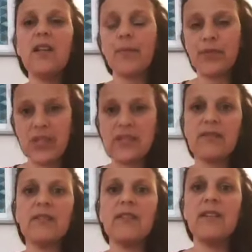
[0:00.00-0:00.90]
the
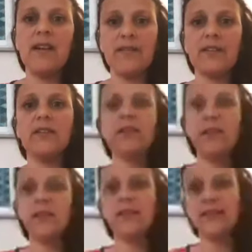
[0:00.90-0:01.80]
progesterone level
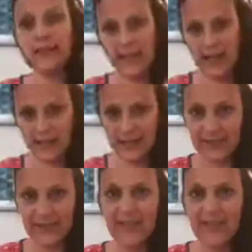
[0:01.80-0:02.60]
decline.